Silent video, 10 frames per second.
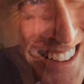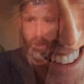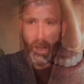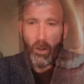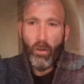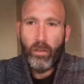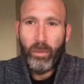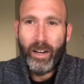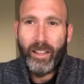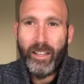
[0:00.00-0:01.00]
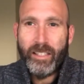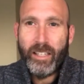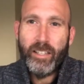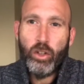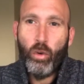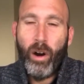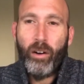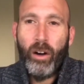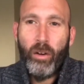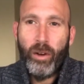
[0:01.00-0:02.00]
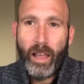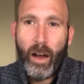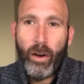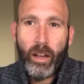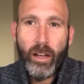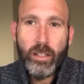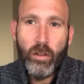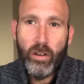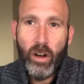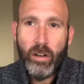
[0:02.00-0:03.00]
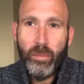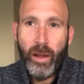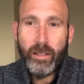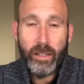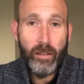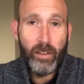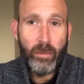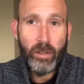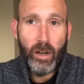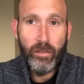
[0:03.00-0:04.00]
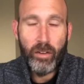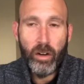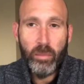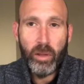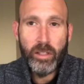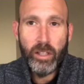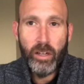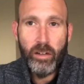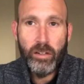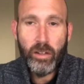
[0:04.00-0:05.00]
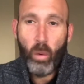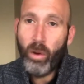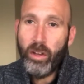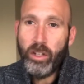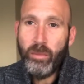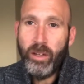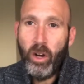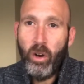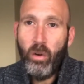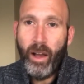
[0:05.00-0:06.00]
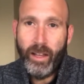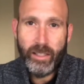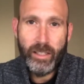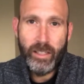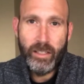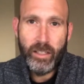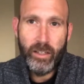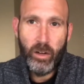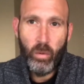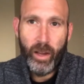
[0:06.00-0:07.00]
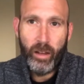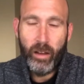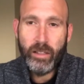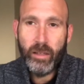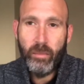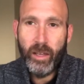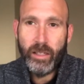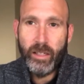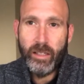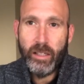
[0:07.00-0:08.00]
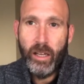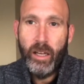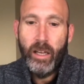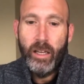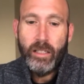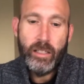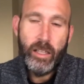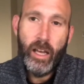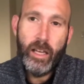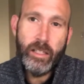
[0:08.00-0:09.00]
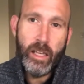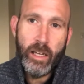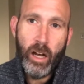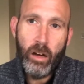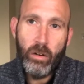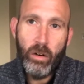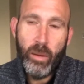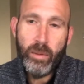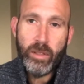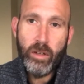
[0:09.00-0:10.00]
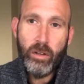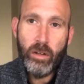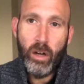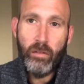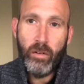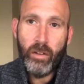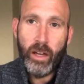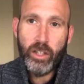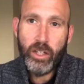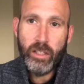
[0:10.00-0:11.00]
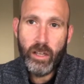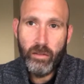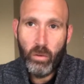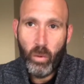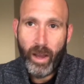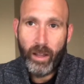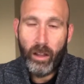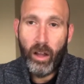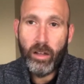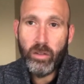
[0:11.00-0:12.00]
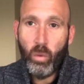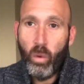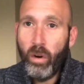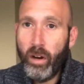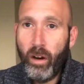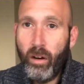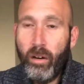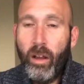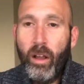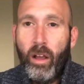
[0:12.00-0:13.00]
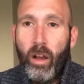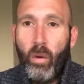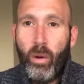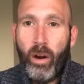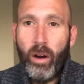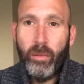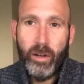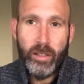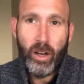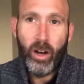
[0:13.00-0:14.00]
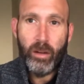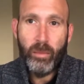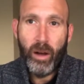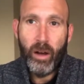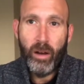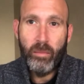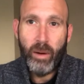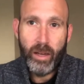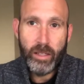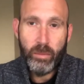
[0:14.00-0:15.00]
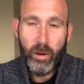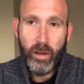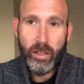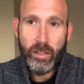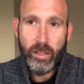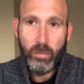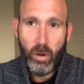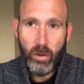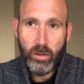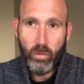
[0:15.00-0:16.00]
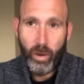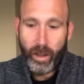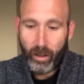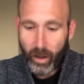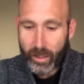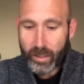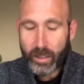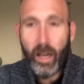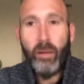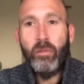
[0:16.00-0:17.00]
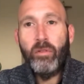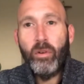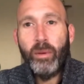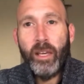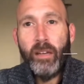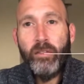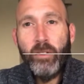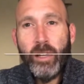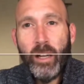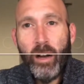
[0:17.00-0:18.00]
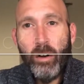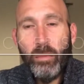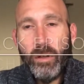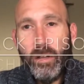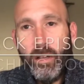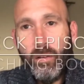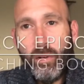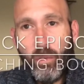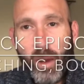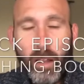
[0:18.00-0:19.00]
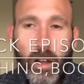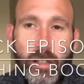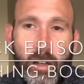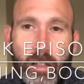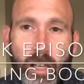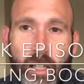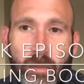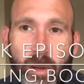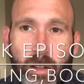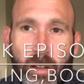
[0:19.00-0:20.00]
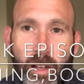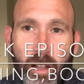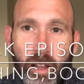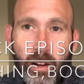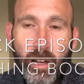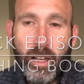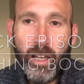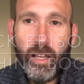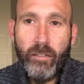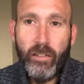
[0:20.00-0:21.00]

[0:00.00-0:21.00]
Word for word: Hello, everybody. This is Gregory with How I Lost Over 100 Pounds and I've Kept It Off for 30 plus years, where there should be no hesitance in your weight loss and maintenance. Today is the inaugural episode of Reflections of a Weight Loss Warrior, where I'm going to talk about my experiences post weight loss. Now, before we begin, if you need help with weight loss, contact me through the Clarity link